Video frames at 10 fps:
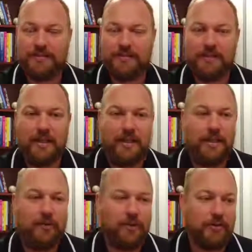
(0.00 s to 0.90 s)
This is
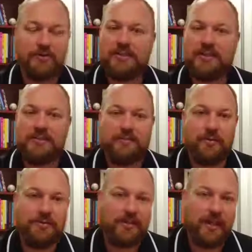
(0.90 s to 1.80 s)
one of those things,
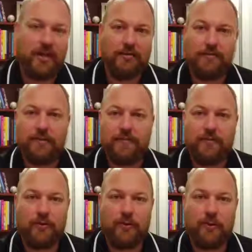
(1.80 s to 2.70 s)
if you stay off of
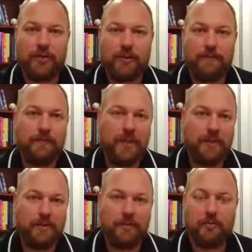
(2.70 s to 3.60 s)
it for a while,
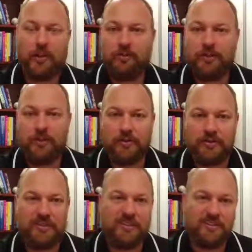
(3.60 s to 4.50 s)
you probably
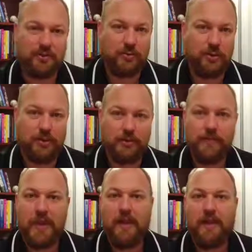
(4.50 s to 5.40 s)
notice it gets a little
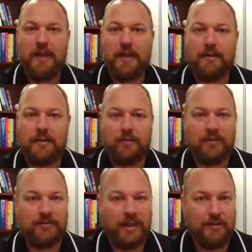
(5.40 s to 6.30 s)
better, and then
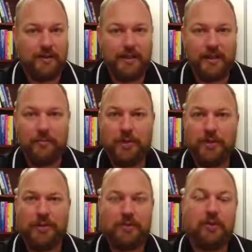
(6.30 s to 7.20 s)
by the time you get out of
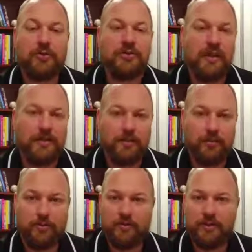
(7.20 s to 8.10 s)
bed or you go to stand
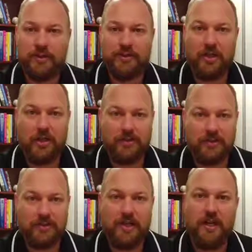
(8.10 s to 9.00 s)
up when you're at the
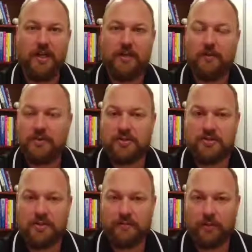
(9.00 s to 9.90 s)
office or
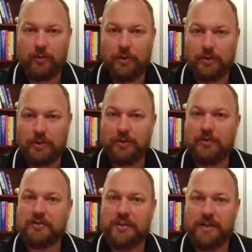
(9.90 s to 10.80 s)
just sitting for a while, you
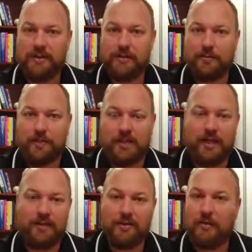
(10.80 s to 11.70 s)
go to stand up
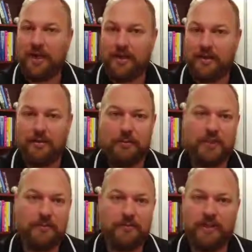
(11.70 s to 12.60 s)
and the pain
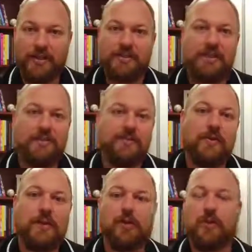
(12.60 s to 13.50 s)
becomes very intense
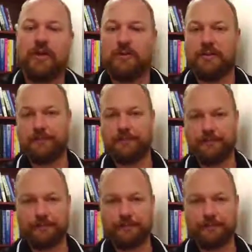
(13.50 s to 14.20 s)
very quickly.